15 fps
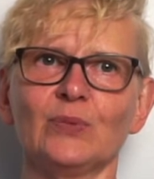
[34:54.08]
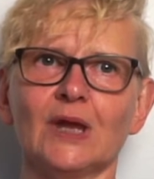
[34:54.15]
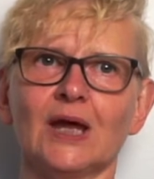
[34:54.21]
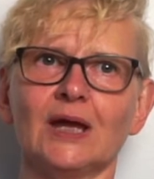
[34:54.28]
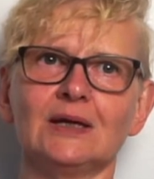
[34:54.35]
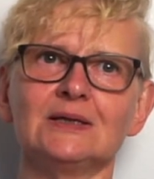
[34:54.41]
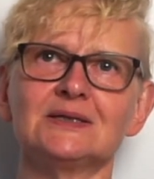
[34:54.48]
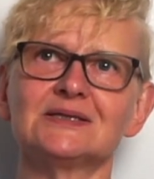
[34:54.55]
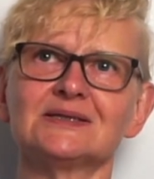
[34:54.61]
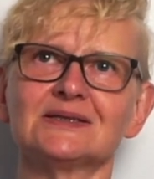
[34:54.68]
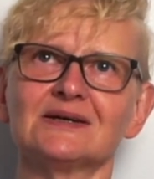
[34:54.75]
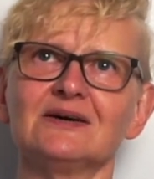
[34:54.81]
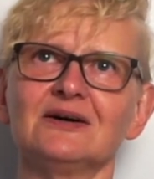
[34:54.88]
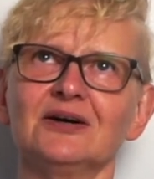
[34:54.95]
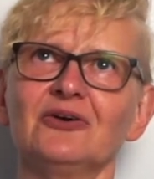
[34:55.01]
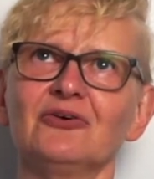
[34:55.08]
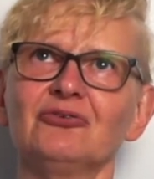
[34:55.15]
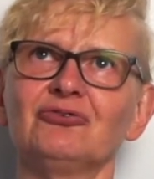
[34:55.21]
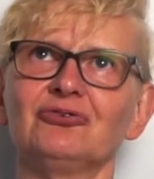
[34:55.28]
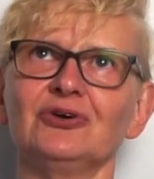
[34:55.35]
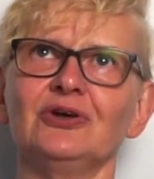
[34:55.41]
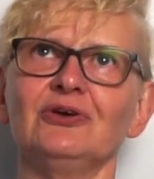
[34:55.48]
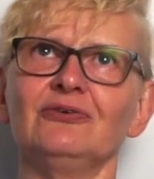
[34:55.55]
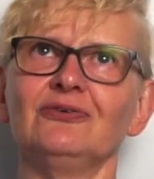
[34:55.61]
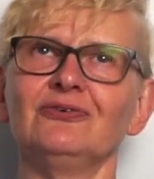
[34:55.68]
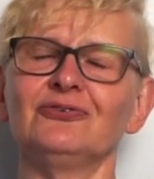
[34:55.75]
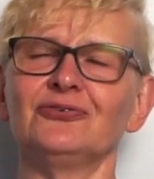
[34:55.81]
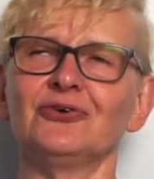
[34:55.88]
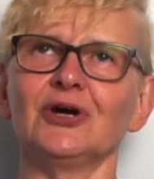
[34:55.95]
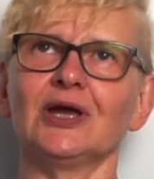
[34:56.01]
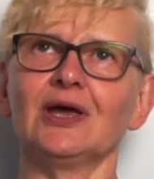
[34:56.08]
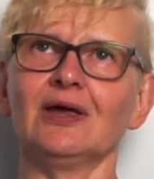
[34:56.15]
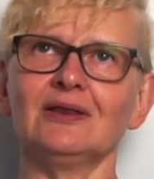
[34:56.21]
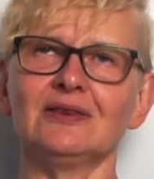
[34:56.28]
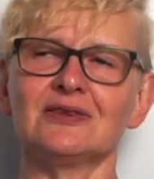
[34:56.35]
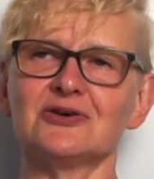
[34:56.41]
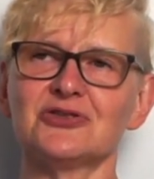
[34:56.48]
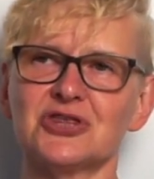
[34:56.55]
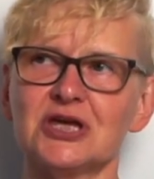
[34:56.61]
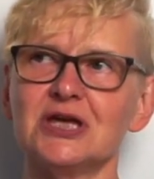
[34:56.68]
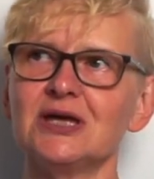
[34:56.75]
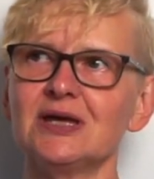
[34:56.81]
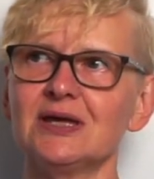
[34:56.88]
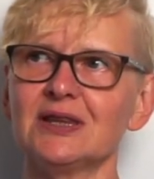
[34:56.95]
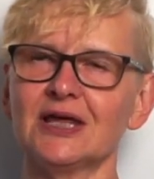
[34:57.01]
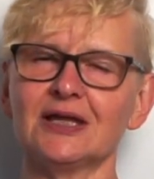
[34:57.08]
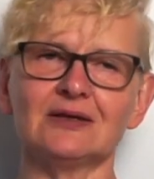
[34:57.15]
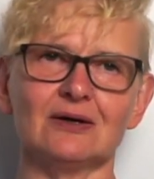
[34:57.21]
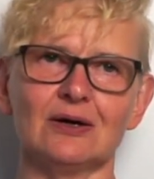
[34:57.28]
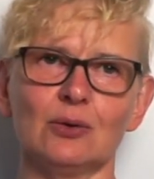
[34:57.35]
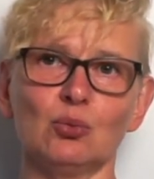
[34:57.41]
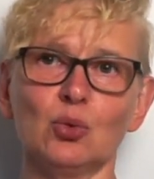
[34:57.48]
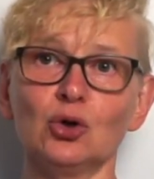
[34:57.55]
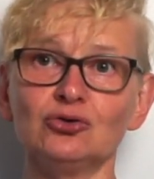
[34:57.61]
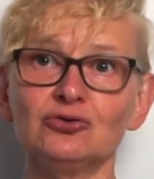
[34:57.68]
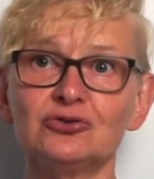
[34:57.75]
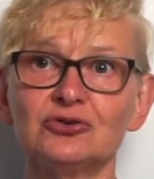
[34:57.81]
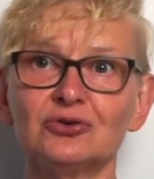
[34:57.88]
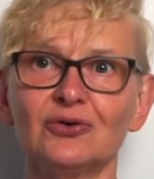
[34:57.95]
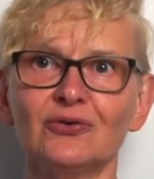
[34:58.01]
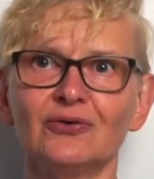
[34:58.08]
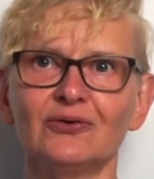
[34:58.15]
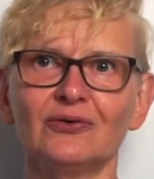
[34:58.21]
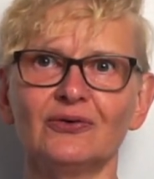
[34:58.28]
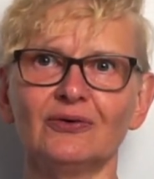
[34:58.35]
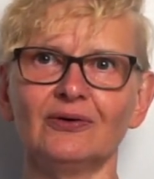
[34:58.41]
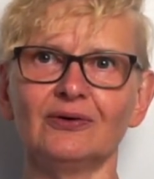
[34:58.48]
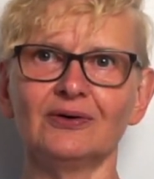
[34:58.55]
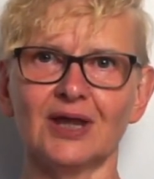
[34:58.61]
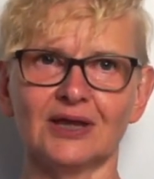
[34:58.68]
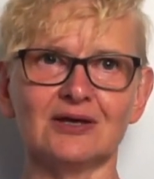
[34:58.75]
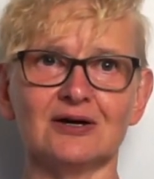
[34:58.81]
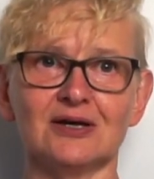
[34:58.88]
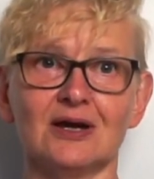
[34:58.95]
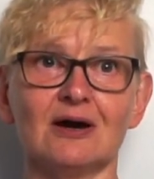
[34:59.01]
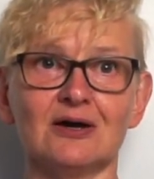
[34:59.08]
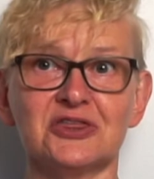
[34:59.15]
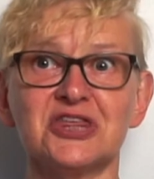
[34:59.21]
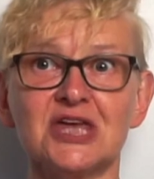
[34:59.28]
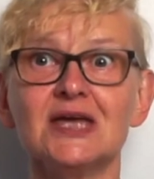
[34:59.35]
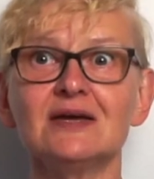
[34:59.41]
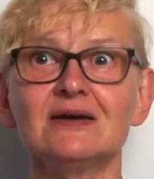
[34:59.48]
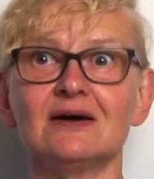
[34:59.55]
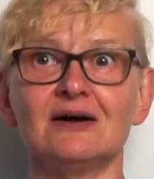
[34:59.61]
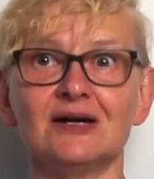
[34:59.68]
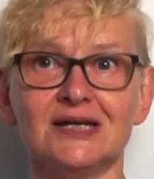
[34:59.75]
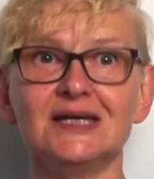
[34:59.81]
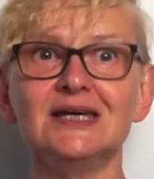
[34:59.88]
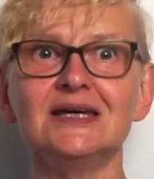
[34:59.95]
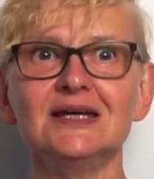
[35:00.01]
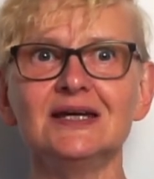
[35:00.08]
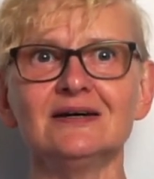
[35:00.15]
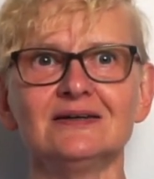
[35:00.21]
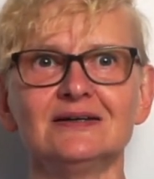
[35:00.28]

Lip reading: And it's kind of, if I get the thing that I want, that I think I need,